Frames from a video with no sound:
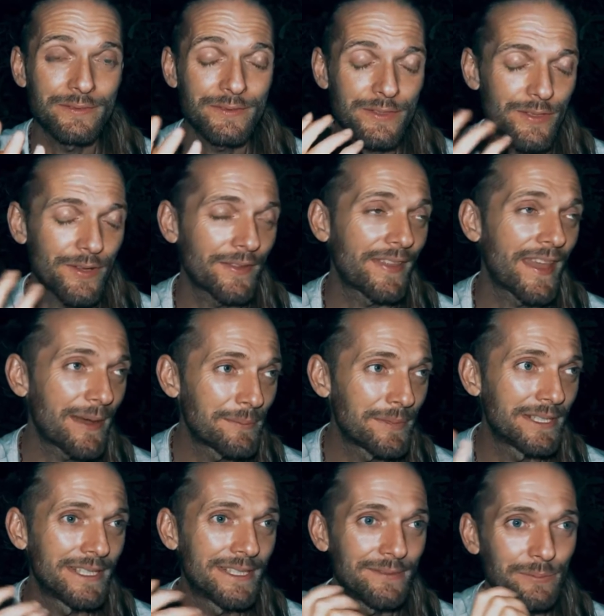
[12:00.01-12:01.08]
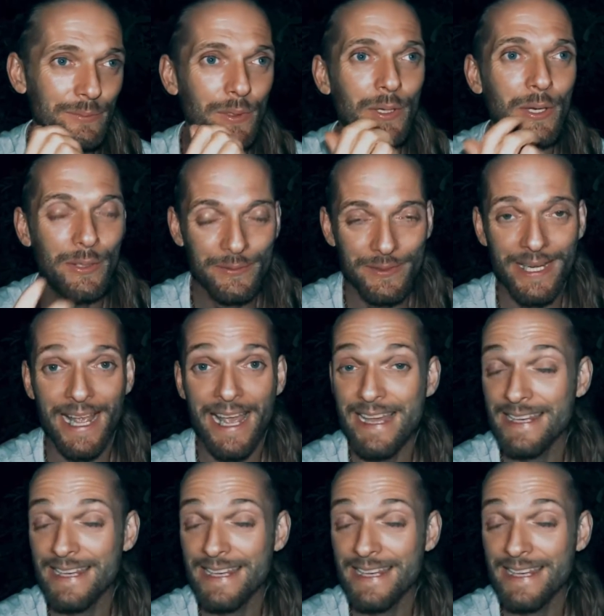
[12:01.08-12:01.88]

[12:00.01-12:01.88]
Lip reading: It's not that many, but I get